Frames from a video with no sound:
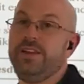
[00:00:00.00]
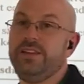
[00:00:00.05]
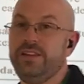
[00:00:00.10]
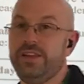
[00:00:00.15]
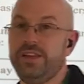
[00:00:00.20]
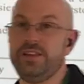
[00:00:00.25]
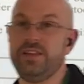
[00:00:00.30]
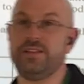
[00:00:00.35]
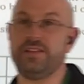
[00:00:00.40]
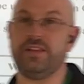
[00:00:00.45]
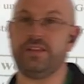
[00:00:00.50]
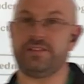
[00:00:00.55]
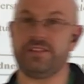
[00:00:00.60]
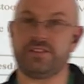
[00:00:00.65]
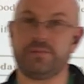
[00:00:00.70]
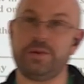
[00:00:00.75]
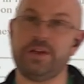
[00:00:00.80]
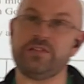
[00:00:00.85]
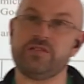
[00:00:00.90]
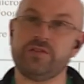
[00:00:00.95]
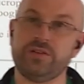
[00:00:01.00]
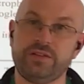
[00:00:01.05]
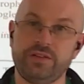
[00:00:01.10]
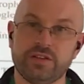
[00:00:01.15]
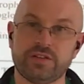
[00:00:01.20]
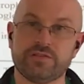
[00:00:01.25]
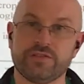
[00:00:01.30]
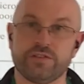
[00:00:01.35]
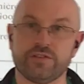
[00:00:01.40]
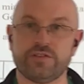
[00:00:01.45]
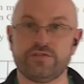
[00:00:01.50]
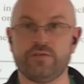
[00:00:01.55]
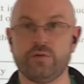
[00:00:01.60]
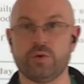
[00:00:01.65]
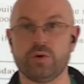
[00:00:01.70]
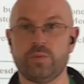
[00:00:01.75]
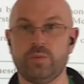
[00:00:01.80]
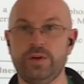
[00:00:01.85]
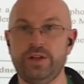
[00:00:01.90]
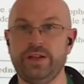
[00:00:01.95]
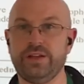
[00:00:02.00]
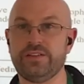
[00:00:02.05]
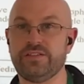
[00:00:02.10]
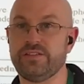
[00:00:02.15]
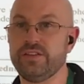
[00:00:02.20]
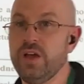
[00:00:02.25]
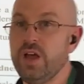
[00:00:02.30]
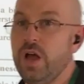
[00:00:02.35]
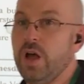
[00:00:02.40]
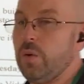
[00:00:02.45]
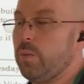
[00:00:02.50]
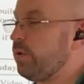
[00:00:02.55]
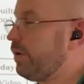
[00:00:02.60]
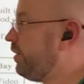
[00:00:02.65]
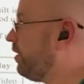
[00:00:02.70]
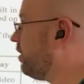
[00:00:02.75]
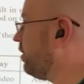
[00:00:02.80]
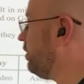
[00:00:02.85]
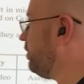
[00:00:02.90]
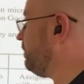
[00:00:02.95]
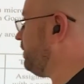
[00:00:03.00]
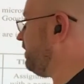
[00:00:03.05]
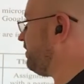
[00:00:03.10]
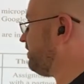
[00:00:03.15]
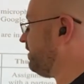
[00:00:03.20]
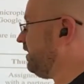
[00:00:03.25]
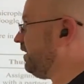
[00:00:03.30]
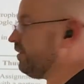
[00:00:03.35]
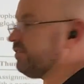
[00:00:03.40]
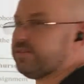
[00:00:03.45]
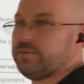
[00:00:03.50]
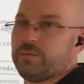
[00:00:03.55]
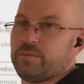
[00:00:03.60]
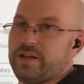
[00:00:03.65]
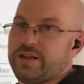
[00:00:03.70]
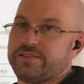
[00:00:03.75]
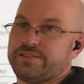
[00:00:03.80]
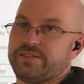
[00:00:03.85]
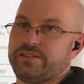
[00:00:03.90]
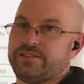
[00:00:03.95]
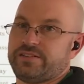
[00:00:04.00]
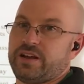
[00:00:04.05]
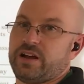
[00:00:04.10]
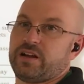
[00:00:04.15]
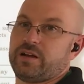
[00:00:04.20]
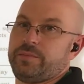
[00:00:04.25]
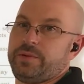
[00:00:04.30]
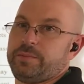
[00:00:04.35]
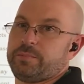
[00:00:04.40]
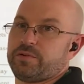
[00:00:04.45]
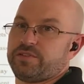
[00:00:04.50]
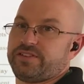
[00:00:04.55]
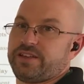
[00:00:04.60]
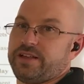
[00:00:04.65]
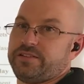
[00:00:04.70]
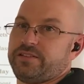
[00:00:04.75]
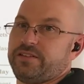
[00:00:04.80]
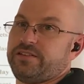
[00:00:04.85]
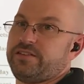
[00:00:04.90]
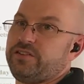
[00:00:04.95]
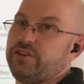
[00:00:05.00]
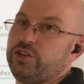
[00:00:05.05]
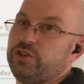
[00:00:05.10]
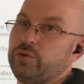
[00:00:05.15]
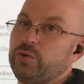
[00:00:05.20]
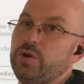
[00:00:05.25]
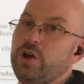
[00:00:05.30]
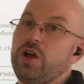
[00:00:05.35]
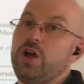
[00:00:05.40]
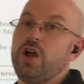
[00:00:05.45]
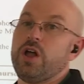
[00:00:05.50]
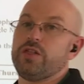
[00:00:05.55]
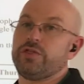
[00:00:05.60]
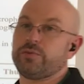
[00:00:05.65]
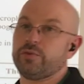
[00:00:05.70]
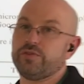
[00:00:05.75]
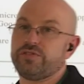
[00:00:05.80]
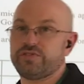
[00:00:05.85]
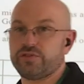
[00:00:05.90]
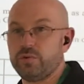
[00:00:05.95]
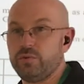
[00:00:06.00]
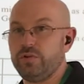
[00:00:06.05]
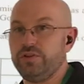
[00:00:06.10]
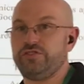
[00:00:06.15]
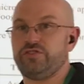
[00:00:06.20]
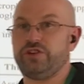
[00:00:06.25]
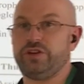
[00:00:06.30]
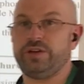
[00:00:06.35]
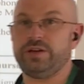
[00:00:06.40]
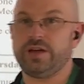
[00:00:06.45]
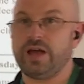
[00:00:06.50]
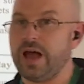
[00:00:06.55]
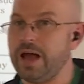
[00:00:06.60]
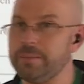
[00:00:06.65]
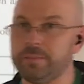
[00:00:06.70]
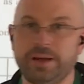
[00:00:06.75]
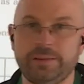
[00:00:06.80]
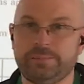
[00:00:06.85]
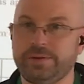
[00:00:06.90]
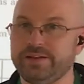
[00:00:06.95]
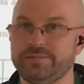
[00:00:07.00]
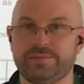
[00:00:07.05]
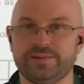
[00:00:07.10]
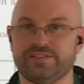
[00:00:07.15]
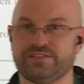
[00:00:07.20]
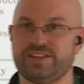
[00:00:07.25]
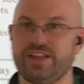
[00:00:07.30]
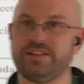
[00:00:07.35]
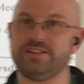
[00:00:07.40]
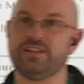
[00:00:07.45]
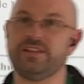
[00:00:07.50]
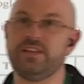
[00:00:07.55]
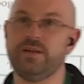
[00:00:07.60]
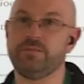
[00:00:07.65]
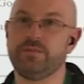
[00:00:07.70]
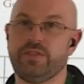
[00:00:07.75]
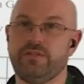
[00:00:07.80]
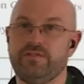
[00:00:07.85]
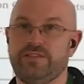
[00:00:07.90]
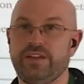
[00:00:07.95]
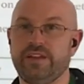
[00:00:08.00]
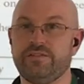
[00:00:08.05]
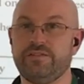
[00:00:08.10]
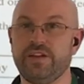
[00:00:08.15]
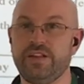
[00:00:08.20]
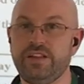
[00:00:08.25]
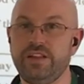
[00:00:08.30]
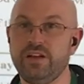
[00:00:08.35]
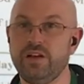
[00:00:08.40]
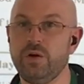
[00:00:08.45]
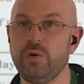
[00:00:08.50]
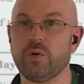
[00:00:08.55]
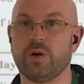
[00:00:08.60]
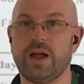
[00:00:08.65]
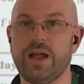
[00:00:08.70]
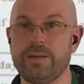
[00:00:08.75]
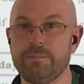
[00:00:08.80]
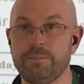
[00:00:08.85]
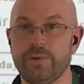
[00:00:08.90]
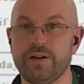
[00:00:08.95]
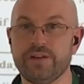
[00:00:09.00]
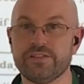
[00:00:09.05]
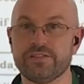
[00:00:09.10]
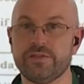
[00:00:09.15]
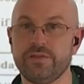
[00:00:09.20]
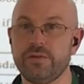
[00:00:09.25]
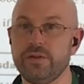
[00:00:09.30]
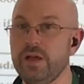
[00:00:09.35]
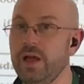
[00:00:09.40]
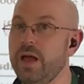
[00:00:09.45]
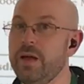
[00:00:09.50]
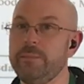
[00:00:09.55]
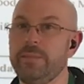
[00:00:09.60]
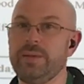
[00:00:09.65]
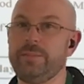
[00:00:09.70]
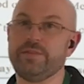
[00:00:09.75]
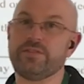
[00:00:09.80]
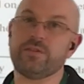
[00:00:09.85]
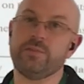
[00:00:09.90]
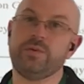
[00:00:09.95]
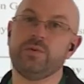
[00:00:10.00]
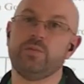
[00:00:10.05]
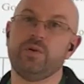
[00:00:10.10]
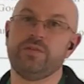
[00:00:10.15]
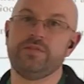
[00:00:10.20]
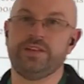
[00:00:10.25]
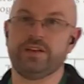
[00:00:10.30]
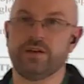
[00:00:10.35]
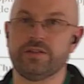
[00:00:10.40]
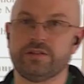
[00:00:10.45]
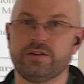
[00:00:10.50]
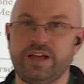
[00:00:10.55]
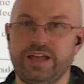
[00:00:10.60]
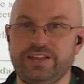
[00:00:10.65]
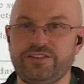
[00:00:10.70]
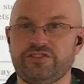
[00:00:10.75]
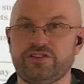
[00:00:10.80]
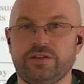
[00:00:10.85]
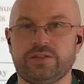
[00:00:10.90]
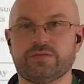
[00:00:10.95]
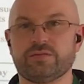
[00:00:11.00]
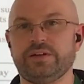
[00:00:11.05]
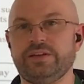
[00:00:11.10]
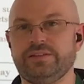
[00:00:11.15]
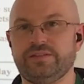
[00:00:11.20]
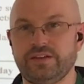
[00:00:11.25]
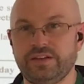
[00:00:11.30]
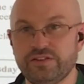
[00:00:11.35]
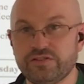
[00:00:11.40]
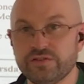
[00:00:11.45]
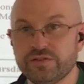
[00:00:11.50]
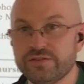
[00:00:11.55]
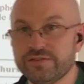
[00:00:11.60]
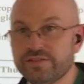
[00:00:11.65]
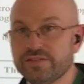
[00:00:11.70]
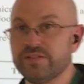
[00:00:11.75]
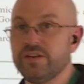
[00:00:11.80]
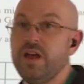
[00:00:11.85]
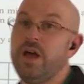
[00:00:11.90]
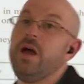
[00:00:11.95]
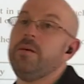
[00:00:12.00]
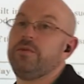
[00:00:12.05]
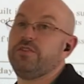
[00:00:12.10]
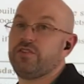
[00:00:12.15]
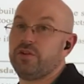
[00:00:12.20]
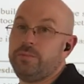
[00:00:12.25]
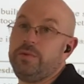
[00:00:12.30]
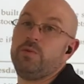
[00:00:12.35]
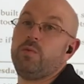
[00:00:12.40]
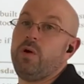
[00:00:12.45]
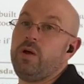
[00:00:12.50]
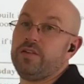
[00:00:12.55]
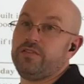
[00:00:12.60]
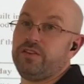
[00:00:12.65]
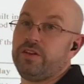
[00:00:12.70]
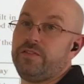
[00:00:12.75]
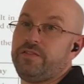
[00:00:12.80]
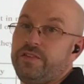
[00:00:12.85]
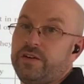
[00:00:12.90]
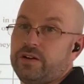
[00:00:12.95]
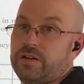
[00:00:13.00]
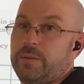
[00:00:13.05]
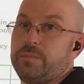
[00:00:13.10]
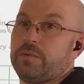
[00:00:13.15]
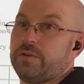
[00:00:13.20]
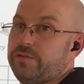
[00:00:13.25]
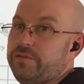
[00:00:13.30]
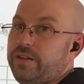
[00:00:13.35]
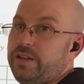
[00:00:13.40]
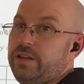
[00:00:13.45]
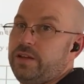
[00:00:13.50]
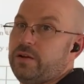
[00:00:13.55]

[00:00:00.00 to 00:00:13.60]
to be needing these, especially these first 4 weeks where you're going to be seeing some lessons that are going to be presented to you through Schoology. I might be presenting them via video or ed puzzle. Maybe it's going to be one of the other AG3 teachers. But you're going to be watching a fair number of